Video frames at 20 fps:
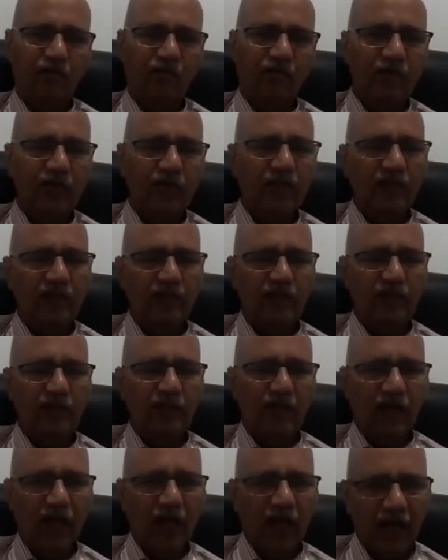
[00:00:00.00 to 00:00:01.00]

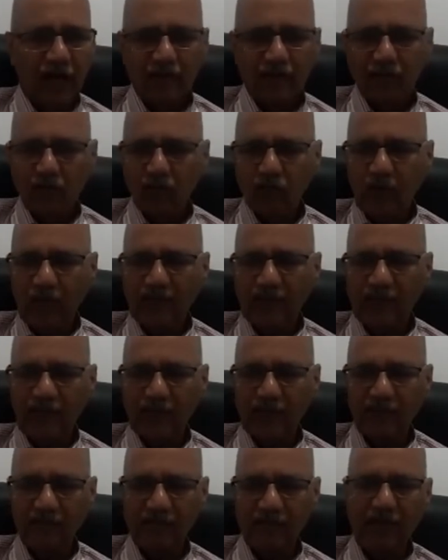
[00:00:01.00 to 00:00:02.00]
we have to
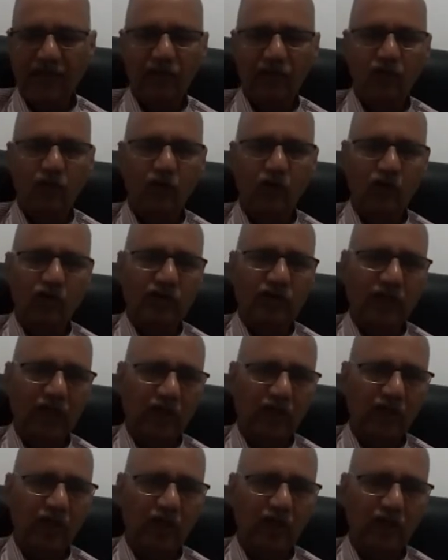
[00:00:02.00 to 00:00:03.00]
identify those
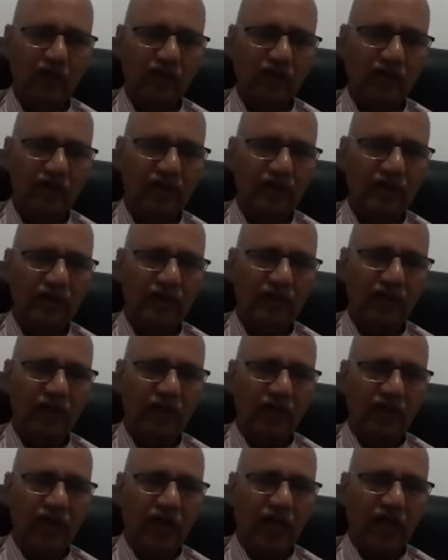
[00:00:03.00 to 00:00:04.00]
technologies
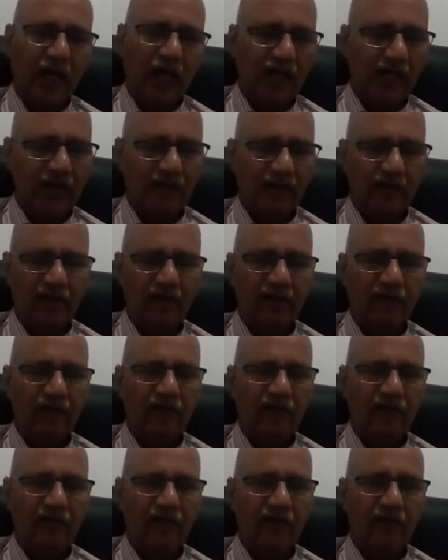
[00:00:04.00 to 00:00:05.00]
and
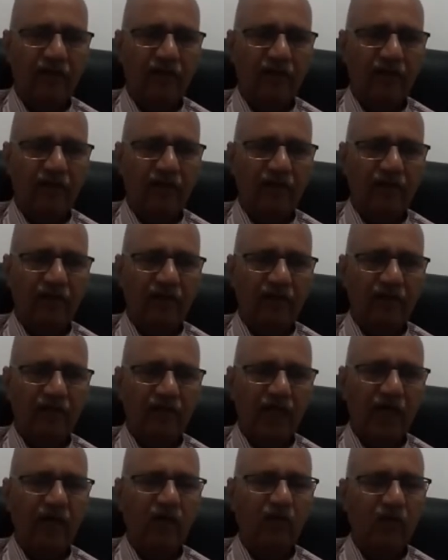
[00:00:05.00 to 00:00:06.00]

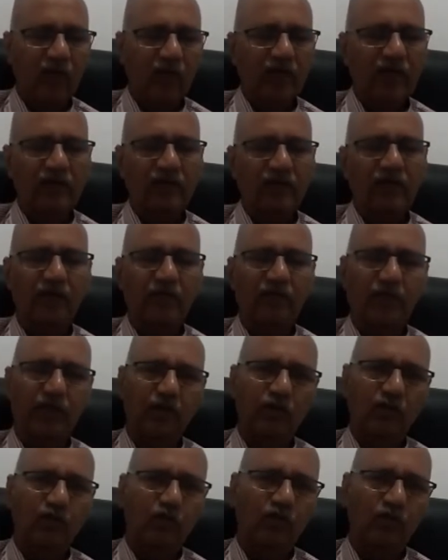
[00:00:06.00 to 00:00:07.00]
convert them
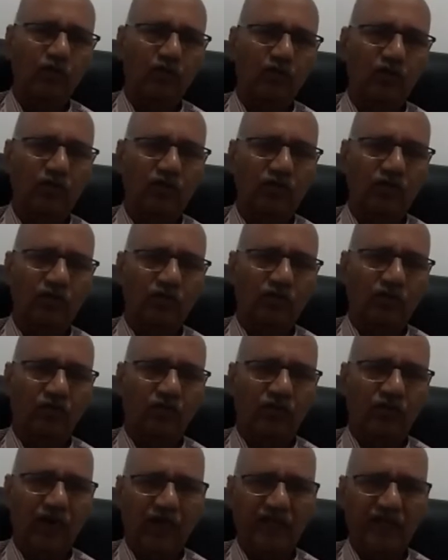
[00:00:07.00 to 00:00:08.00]
into
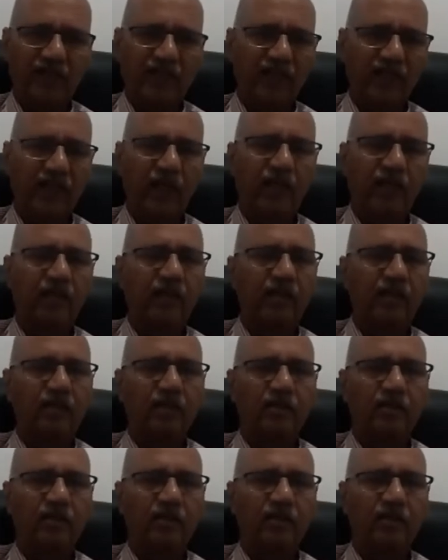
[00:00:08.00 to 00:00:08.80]
functional